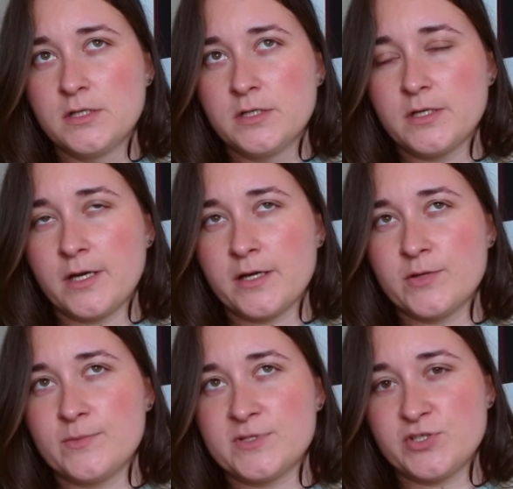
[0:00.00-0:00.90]

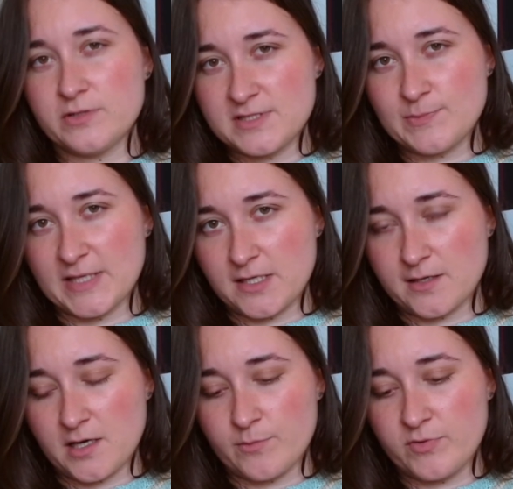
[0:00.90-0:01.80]
and should split it
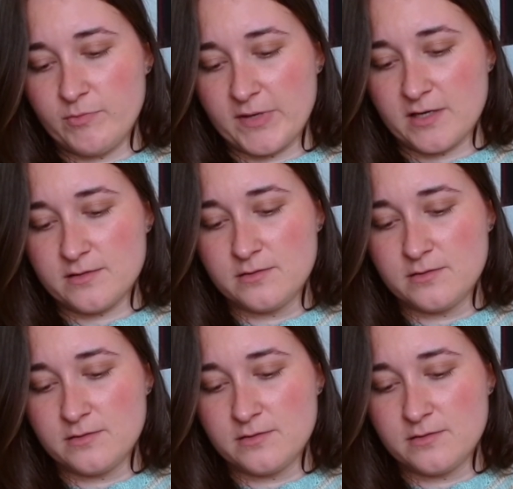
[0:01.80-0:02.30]
up. But